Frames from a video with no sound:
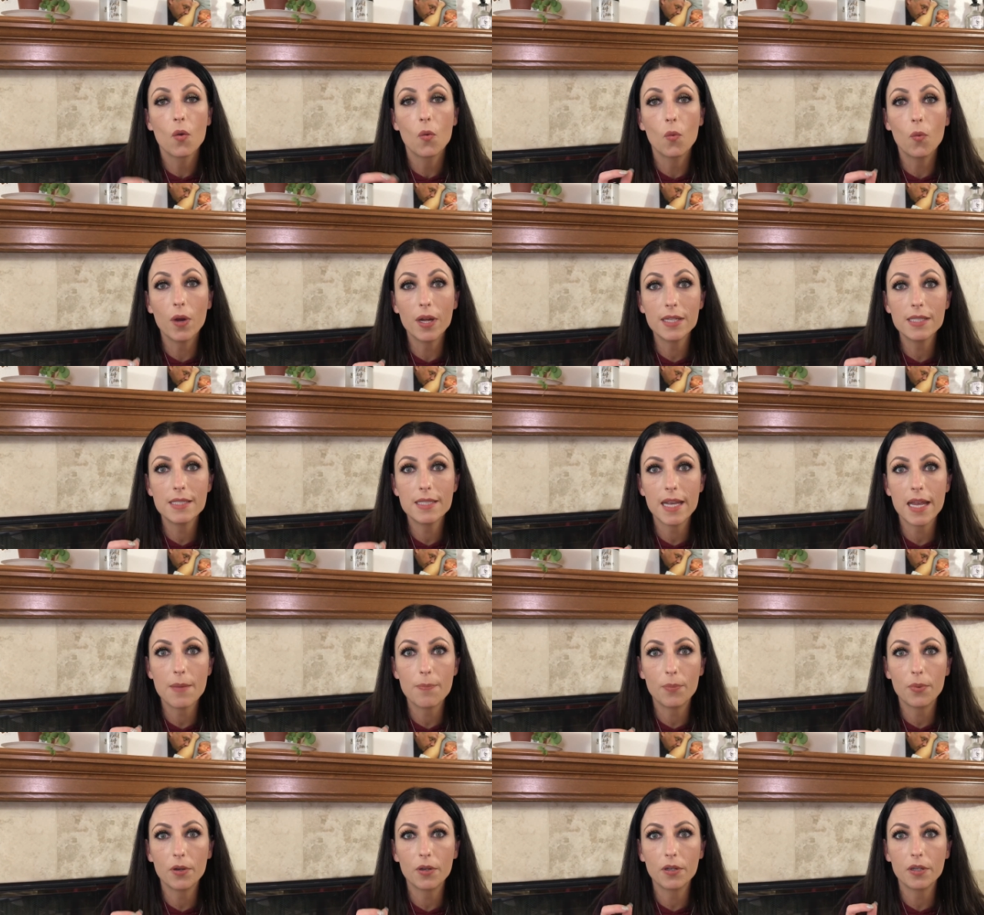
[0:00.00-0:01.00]
1
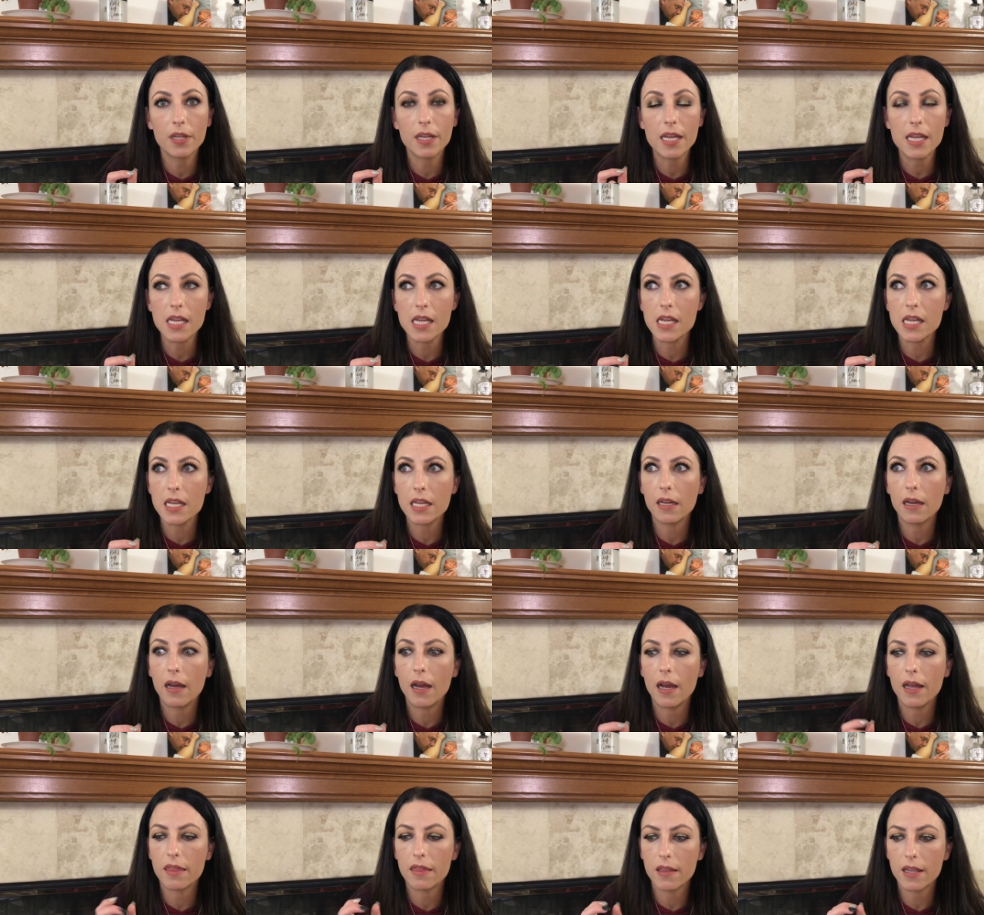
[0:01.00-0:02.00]
tapered E,
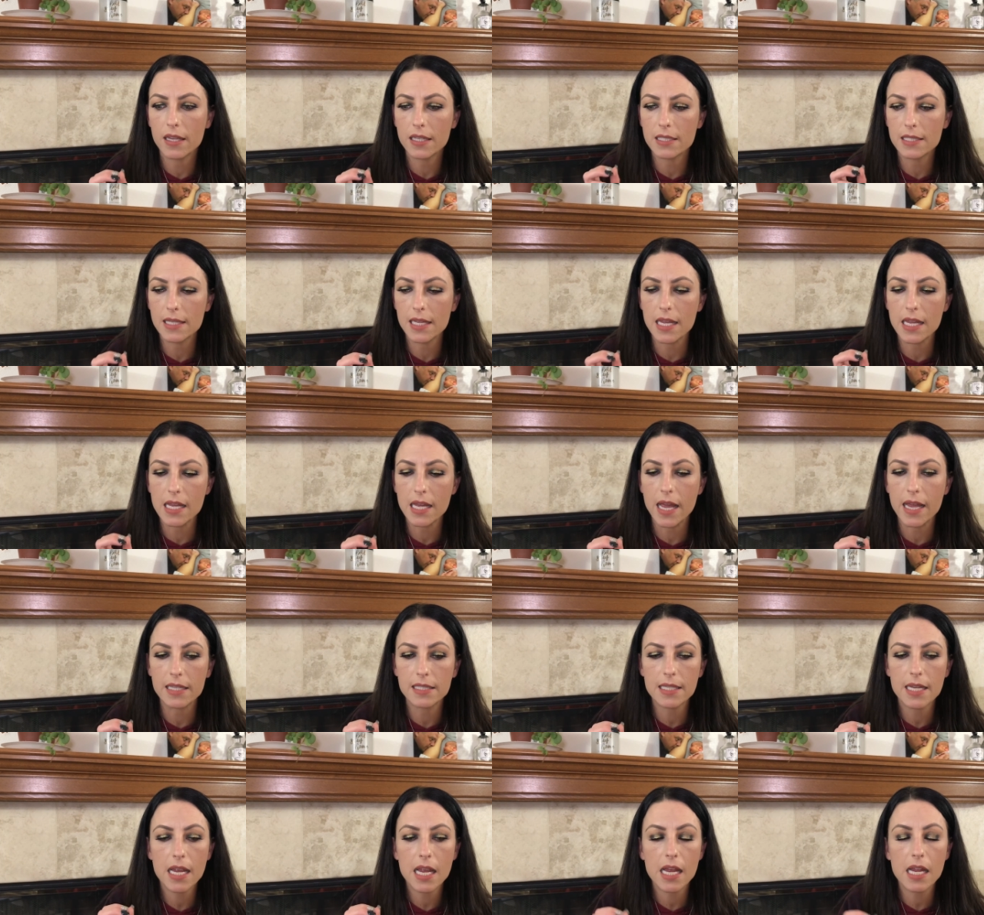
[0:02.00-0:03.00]
I think it's the
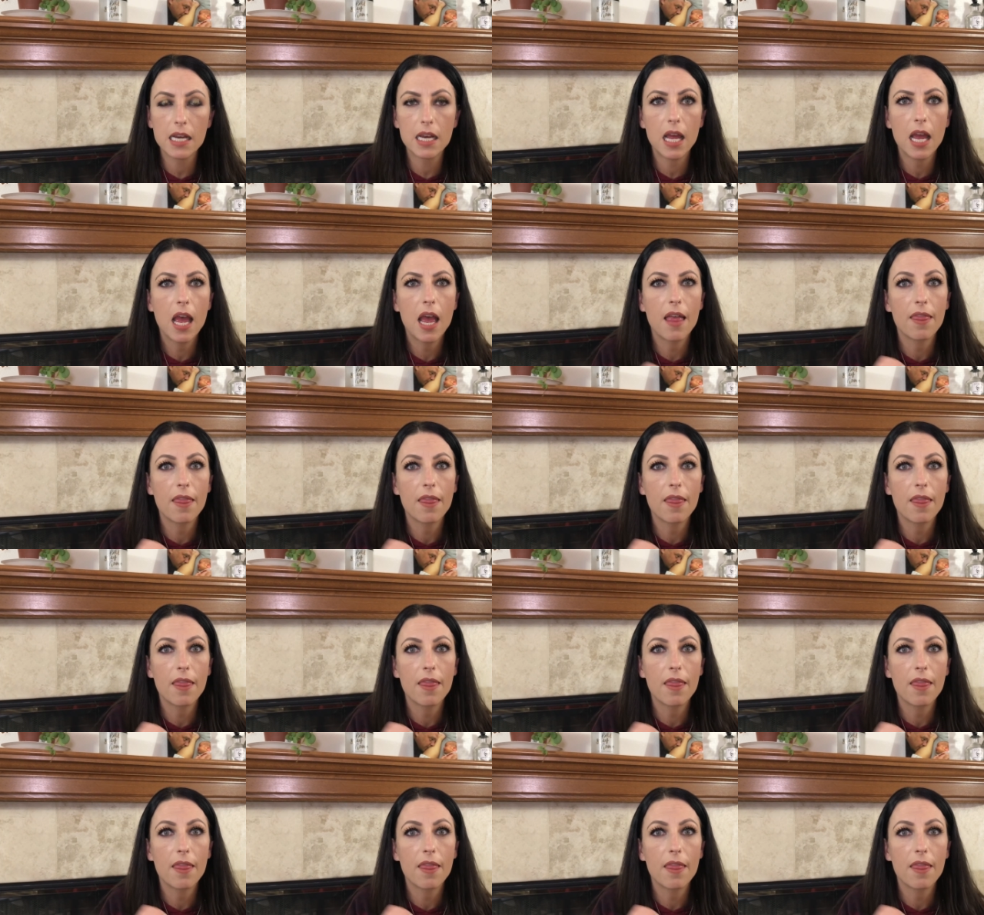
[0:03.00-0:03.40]
E18,